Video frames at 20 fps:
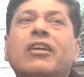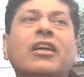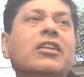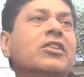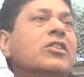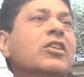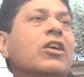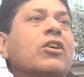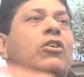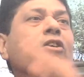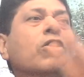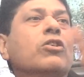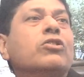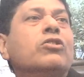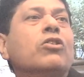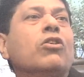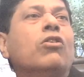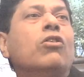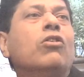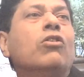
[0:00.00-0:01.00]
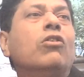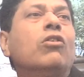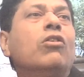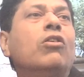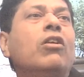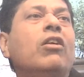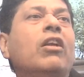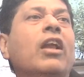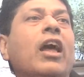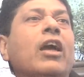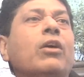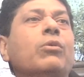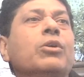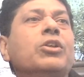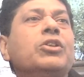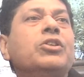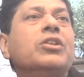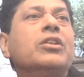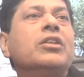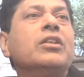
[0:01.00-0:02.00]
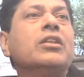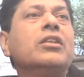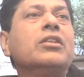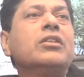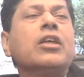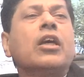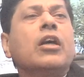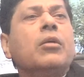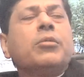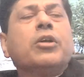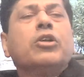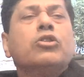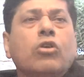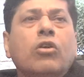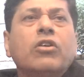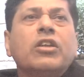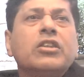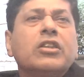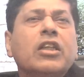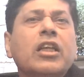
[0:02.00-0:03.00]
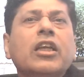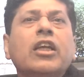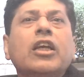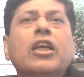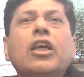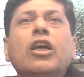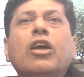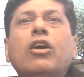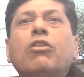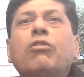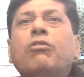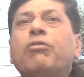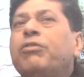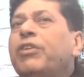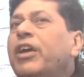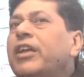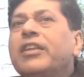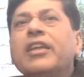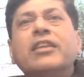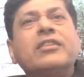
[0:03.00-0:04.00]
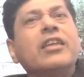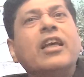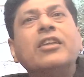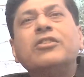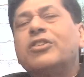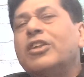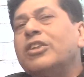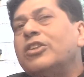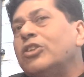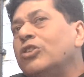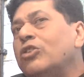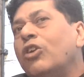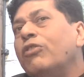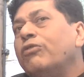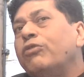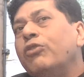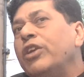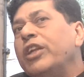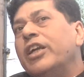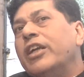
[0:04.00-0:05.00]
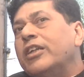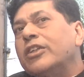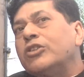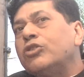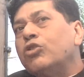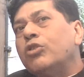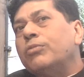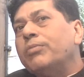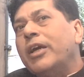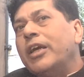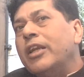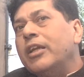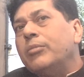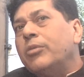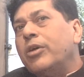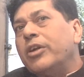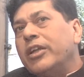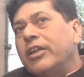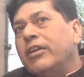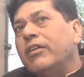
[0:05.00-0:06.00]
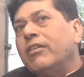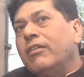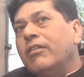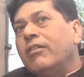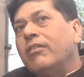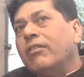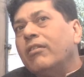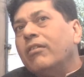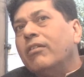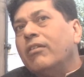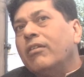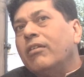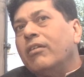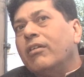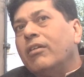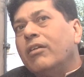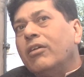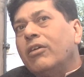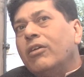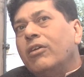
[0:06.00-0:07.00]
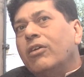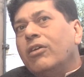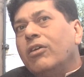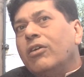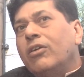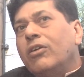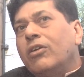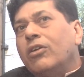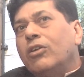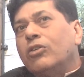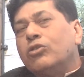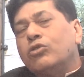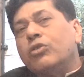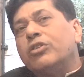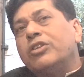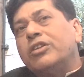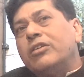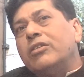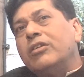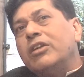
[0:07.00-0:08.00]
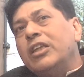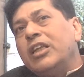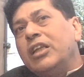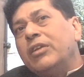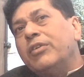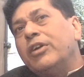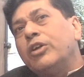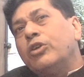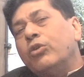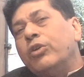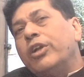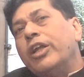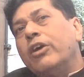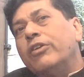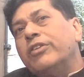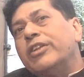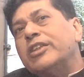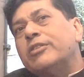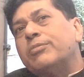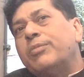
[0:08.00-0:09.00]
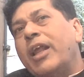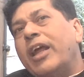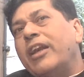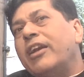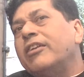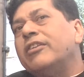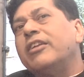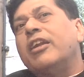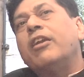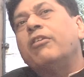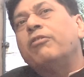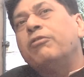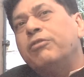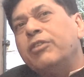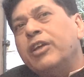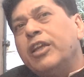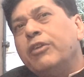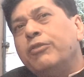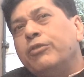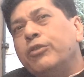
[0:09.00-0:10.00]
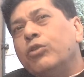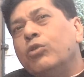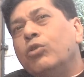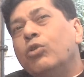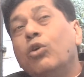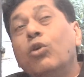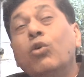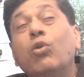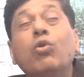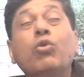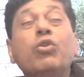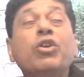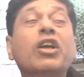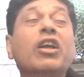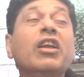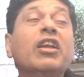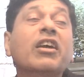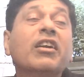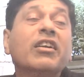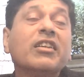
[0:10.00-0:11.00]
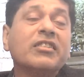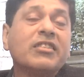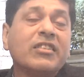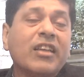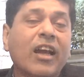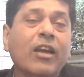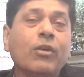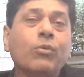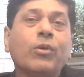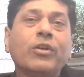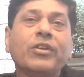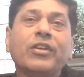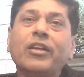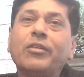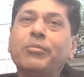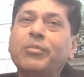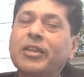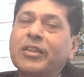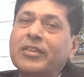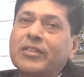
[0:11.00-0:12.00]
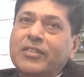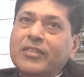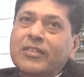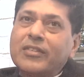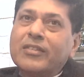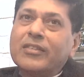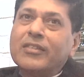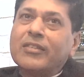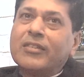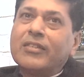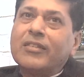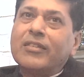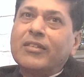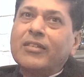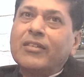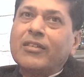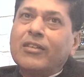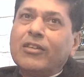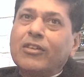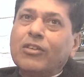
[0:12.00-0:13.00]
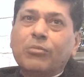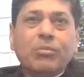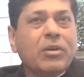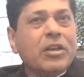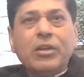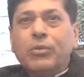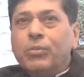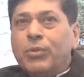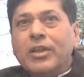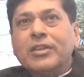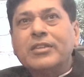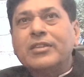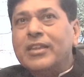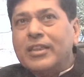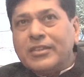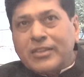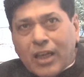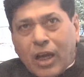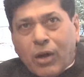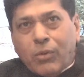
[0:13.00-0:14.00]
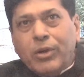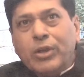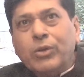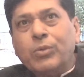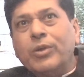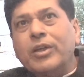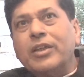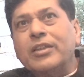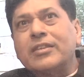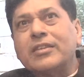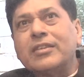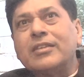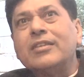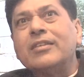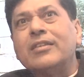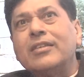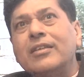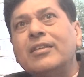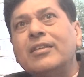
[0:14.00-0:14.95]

cuts across all languages, because honestly, Vedic Sanskrit is not fully understood by anybody. Yeah. So even today on this planet, there are very few who really understand what that means. But it works. That's how it works.